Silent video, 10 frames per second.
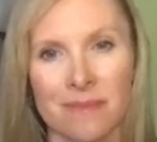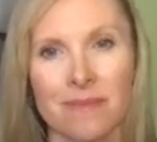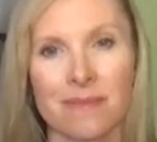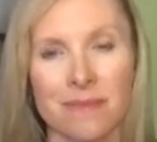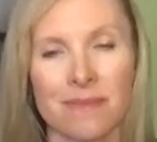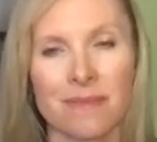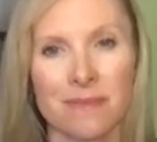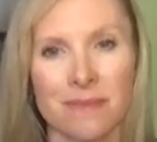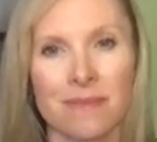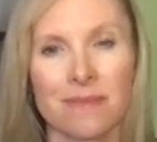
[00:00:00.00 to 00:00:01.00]

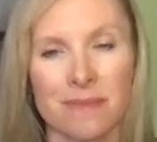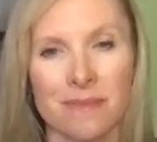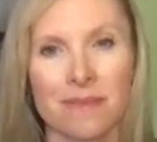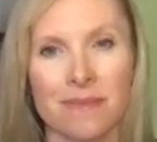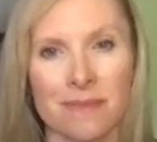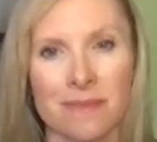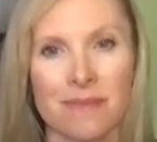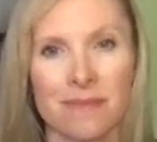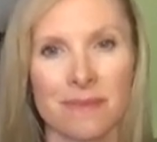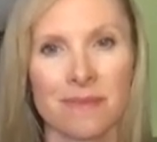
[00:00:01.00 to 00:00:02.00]

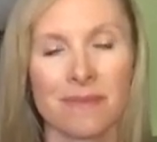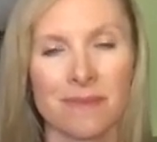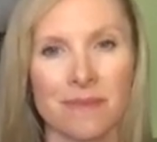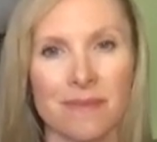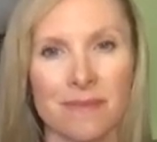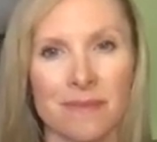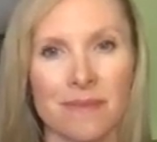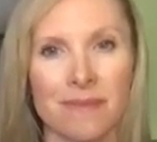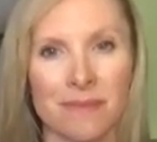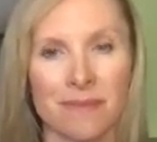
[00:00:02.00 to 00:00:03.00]

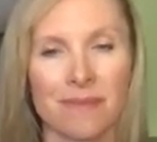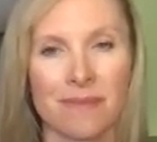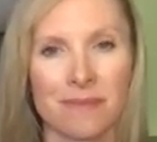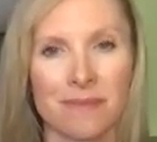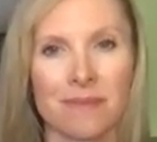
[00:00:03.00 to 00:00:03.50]
[no speech]